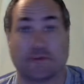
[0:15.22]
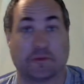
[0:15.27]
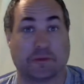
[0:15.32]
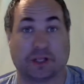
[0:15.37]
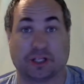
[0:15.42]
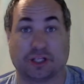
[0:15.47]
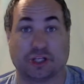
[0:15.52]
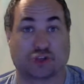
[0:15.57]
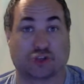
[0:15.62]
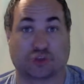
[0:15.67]
a
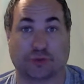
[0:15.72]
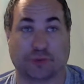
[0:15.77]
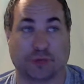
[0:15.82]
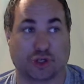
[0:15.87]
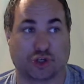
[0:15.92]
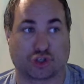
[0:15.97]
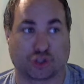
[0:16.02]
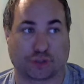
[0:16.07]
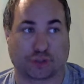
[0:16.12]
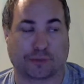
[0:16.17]
big
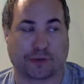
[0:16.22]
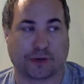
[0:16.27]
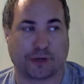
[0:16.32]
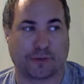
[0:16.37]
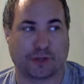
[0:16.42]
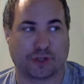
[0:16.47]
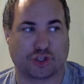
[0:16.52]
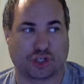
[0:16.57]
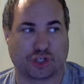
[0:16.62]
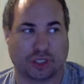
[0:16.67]
distribution. They're
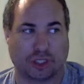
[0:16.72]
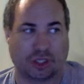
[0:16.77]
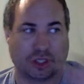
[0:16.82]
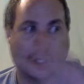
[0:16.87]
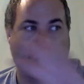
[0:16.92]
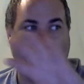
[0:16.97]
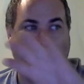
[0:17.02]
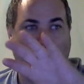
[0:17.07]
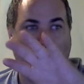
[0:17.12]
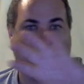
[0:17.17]
pretty much in
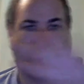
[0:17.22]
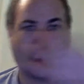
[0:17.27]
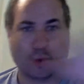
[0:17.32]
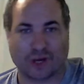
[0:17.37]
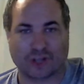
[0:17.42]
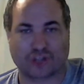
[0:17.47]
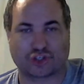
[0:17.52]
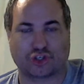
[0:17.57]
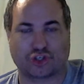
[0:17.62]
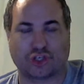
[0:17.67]

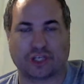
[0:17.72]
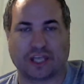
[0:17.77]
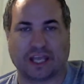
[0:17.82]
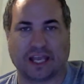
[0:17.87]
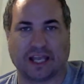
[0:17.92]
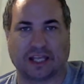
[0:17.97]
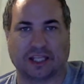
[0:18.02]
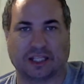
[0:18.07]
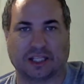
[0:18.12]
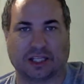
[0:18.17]
Western
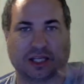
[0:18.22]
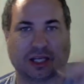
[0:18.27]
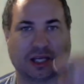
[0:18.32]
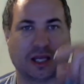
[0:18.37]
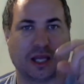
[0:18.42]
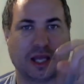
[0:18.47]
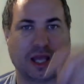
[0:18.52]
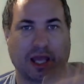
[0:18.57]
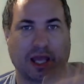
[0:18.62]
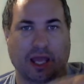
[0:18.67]

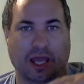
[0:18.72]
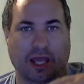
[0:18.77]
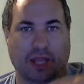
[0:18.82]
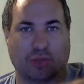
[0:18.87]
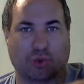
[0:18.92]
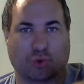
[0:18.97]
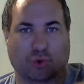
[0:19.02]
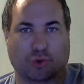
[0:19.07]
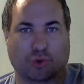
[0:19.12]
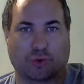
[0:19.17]
Canada
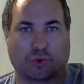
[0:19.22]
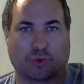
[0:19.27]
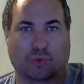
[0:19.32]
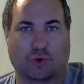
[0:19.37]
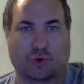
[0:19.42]
and Northern